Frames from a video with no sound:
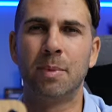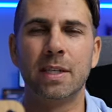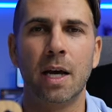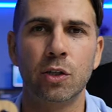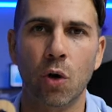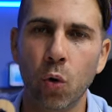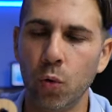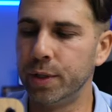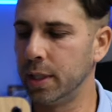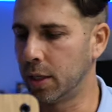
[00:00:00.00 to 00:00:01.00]
And besides
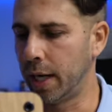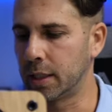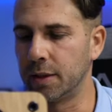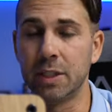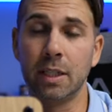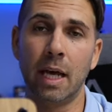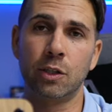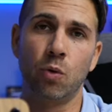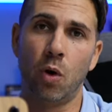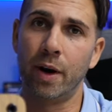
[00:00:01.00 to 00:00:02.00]
all the connectivity
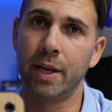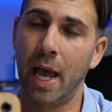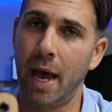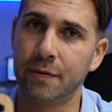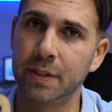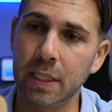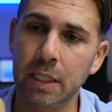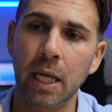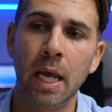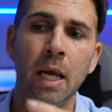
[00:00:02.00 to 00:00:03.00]
that you already have
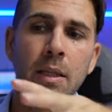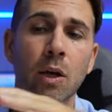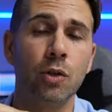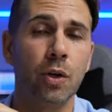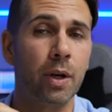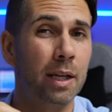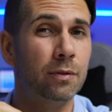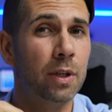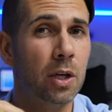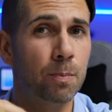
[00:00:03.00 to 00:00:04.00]
seen, they also connect
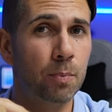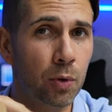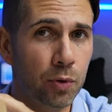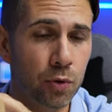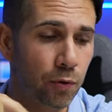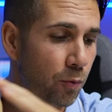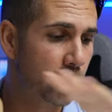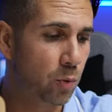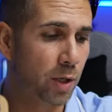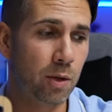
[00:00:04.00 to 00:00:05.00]
via Bluetooth,
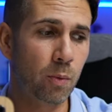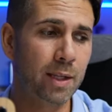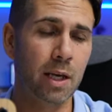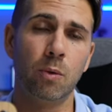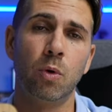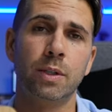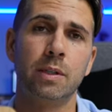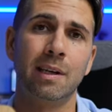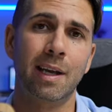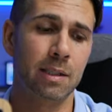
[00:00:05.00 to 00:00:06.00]
which was the way that I was
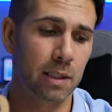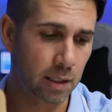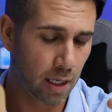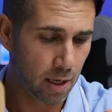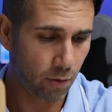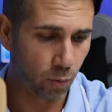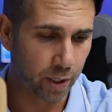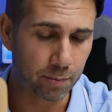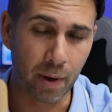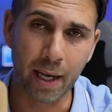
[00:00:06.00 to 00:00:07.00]
connected
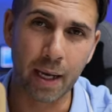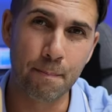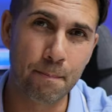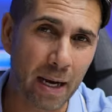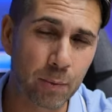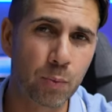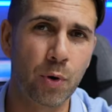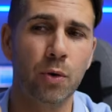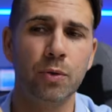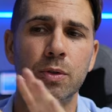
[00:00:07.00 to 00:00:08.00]
with my MacBook
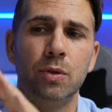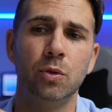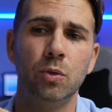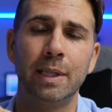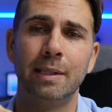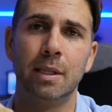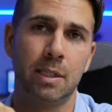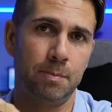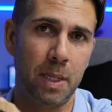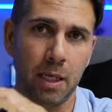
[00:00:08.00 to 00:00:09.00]
Pro to the
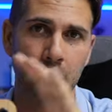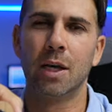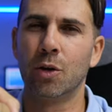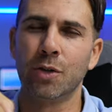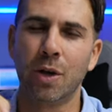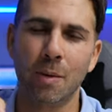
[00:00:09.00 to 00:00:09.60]
speakers. It also